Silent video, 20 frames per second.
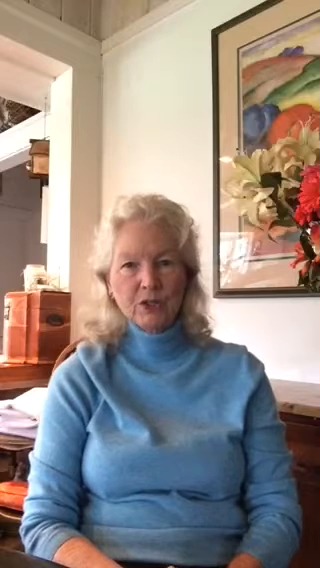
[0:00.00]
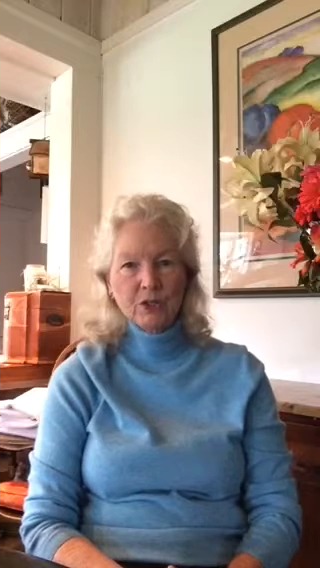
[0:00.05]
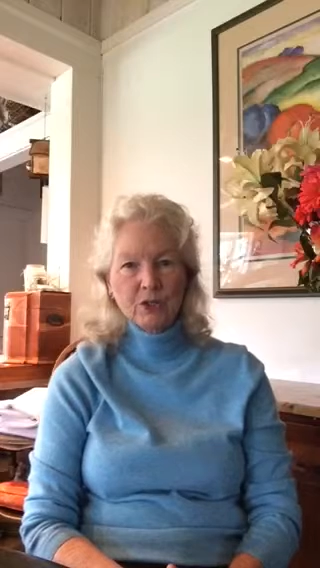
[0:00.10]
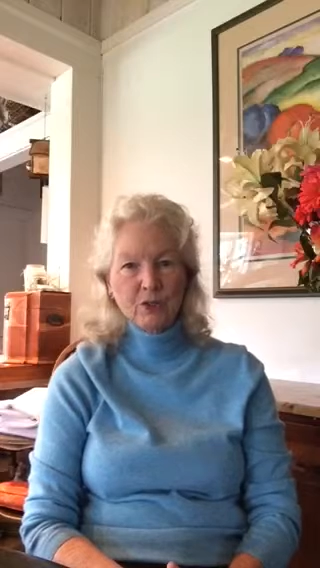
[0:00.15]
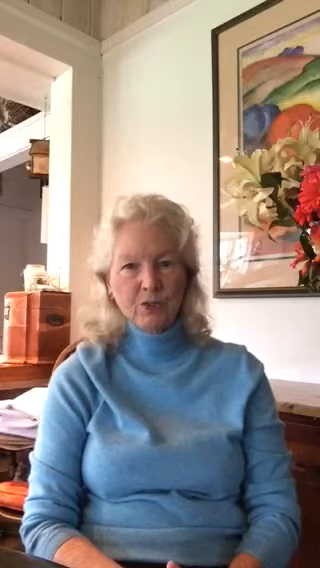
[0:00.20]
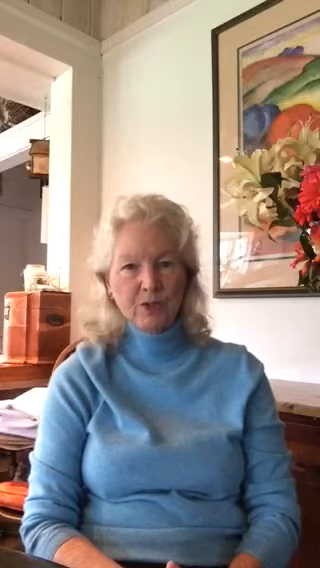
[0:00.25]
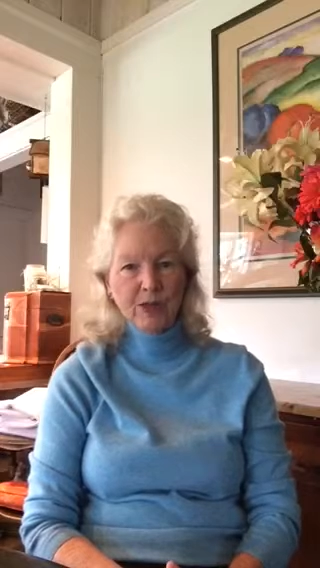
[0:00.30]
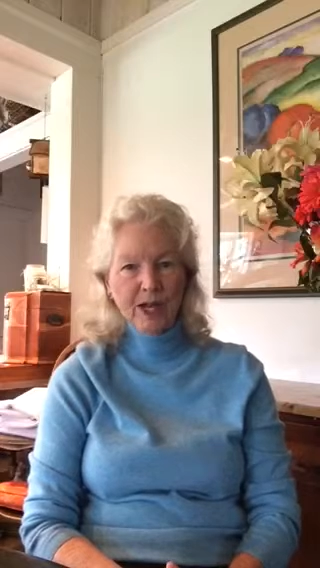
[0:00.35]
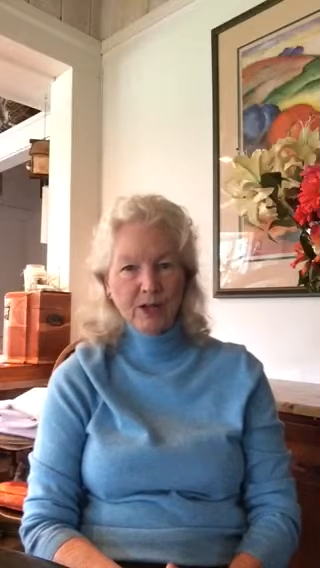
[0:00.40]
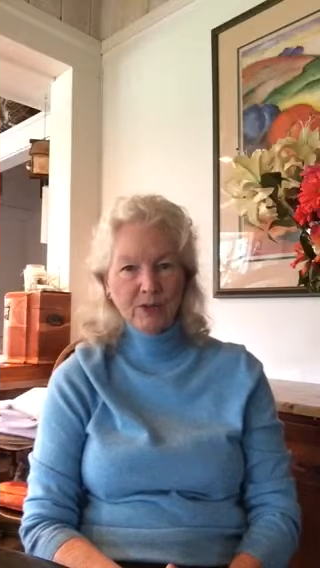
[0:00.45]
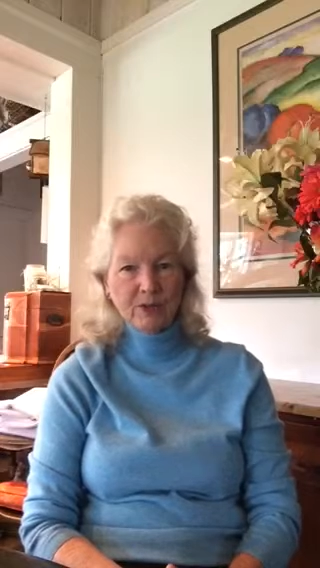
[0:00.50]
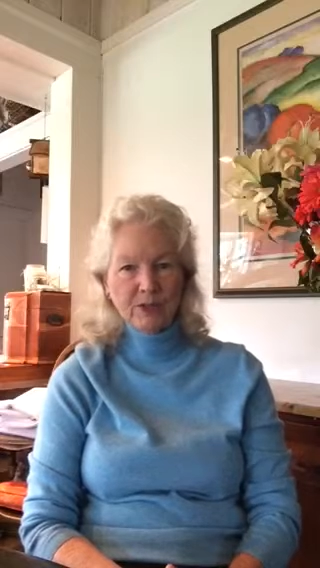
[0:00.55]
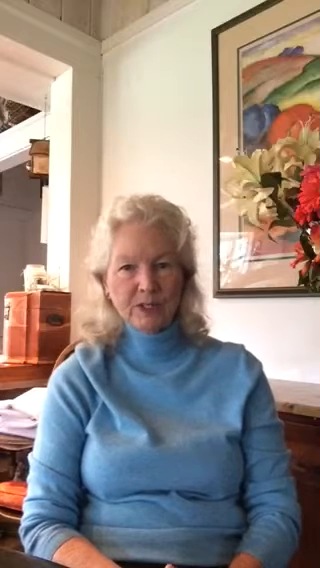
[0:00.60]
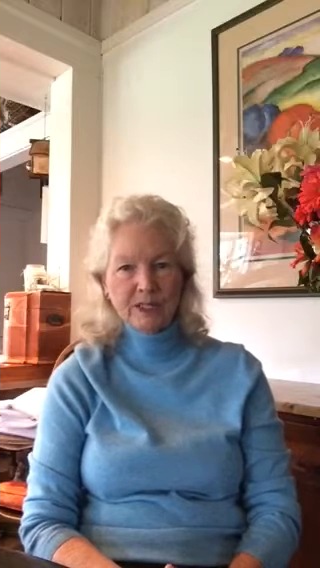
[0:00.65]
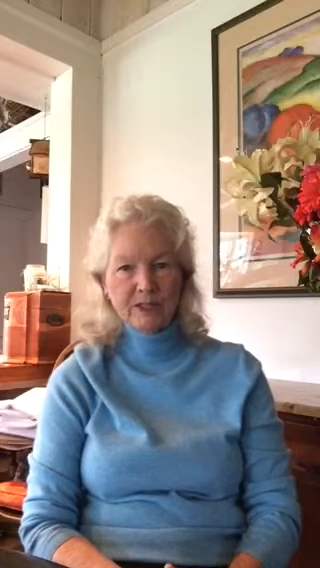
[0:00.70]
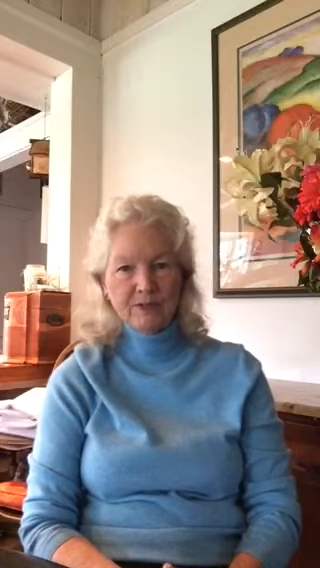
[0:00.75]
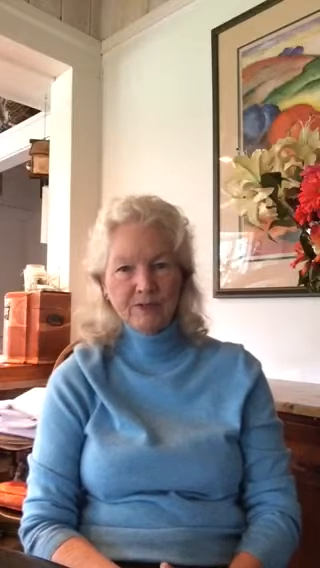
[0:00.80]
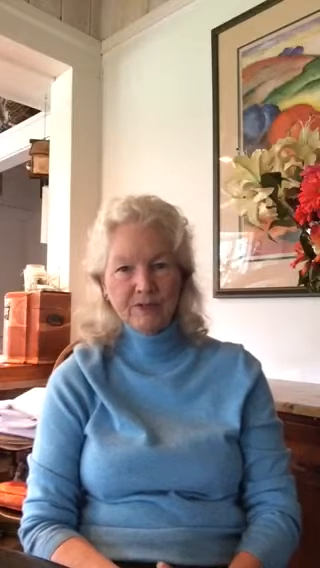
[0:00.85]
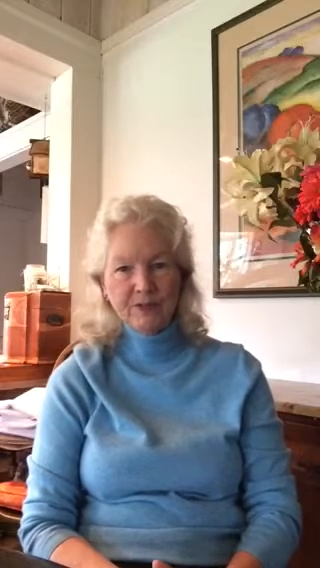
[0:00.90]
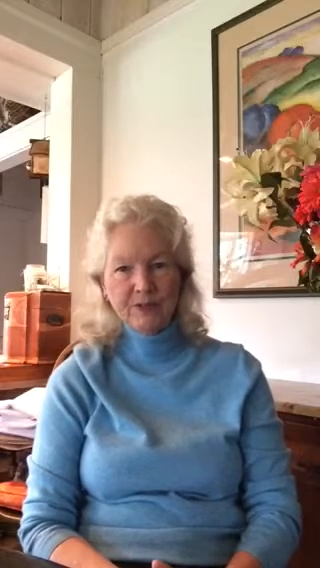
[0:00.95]

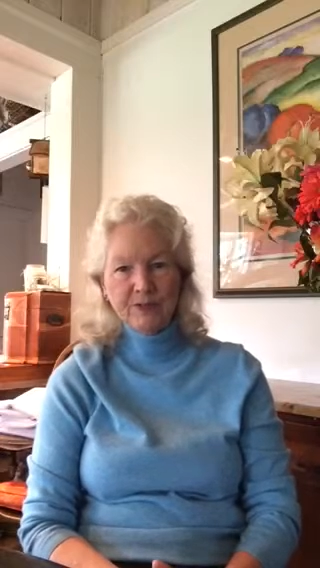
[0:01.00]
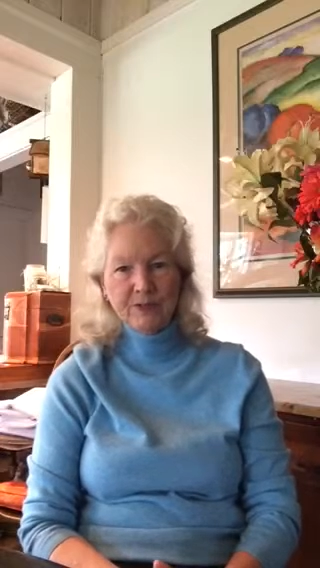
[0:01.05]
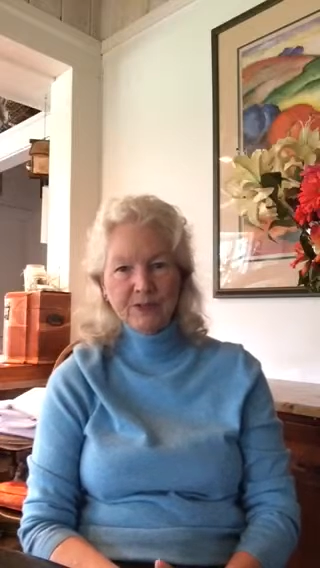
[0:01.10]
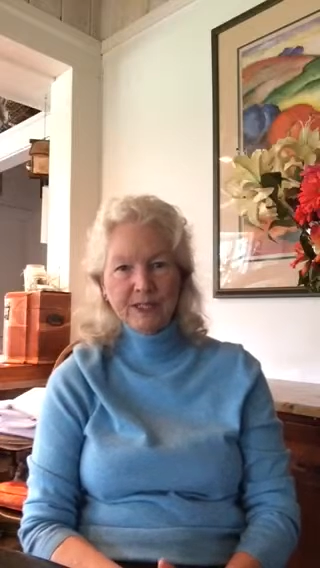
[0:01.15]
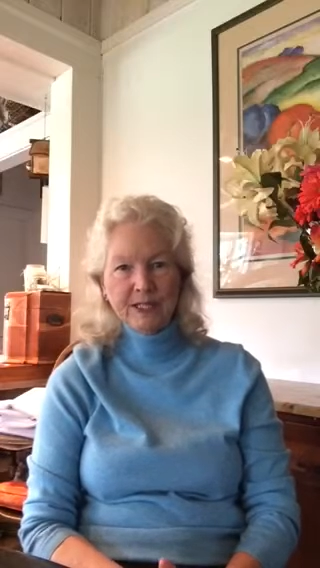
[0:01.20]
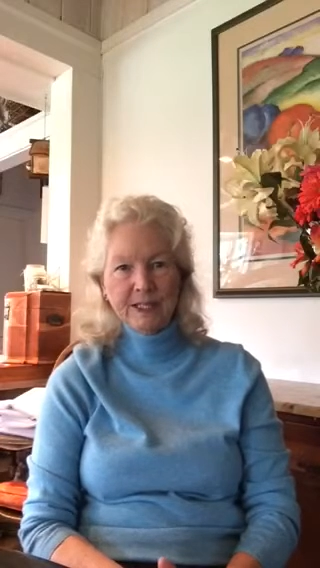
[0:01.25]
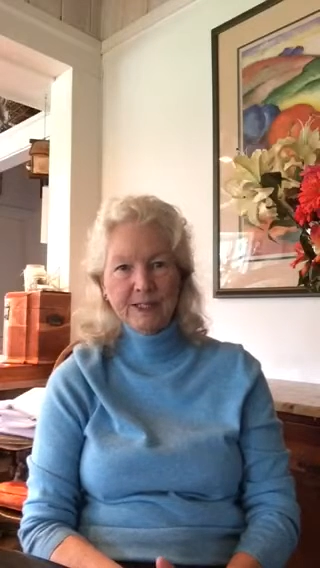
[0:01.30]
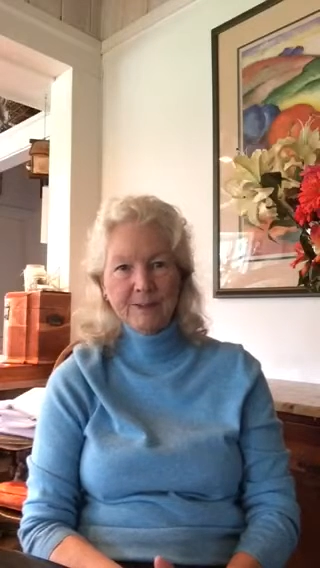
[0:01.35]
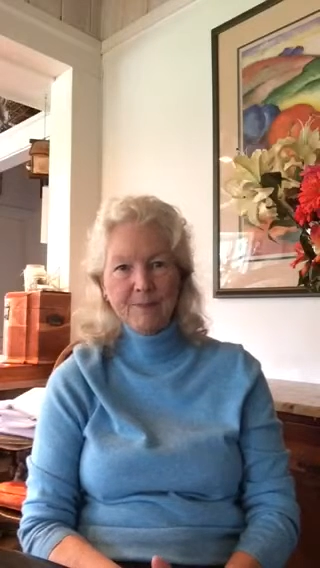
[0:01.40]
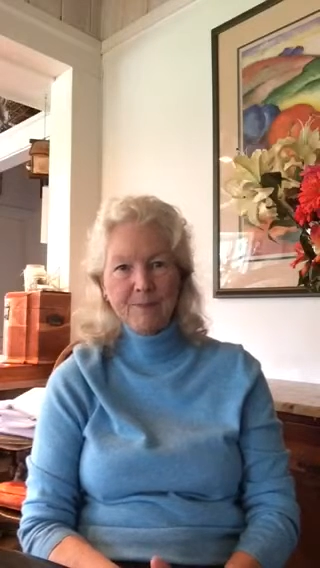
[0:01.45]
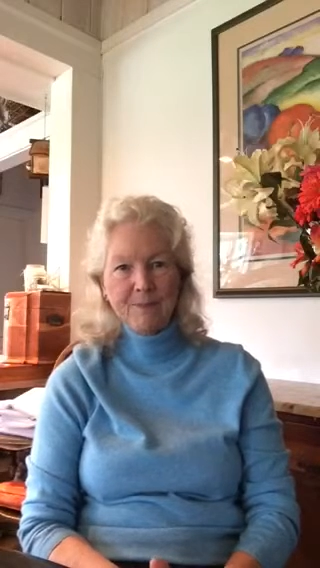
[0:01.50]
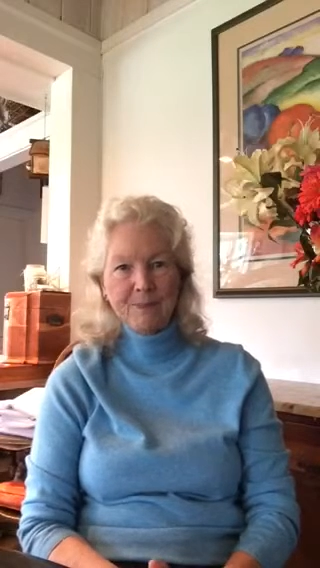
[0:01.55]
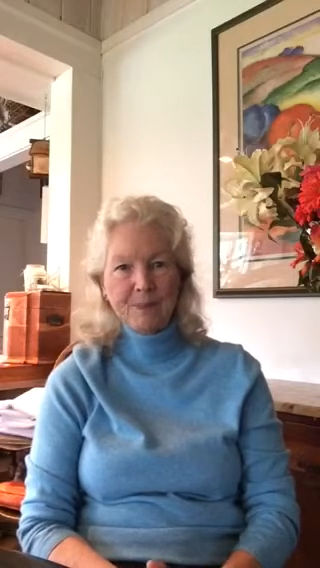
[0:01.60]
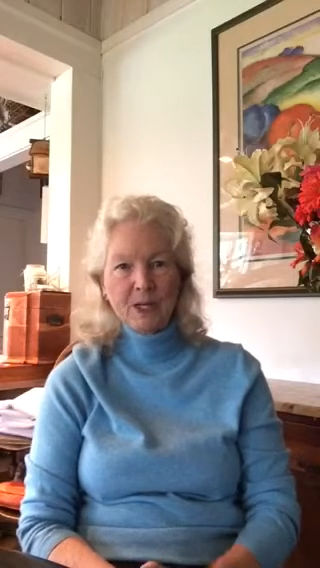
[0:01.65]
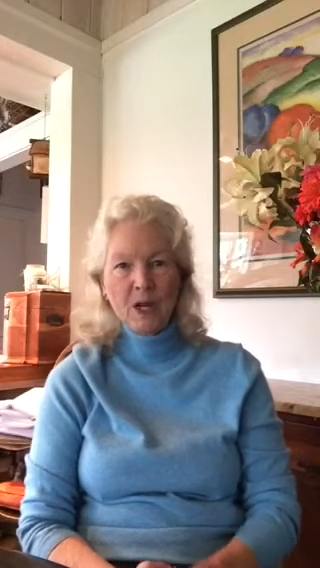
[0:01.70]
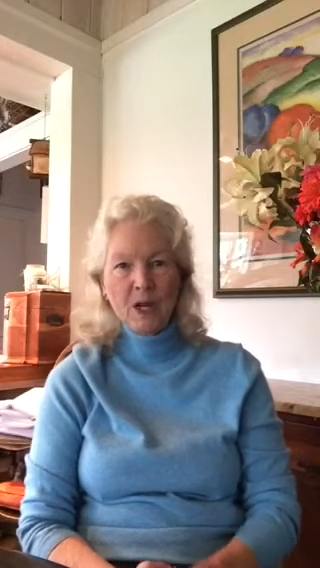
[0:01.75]
2015.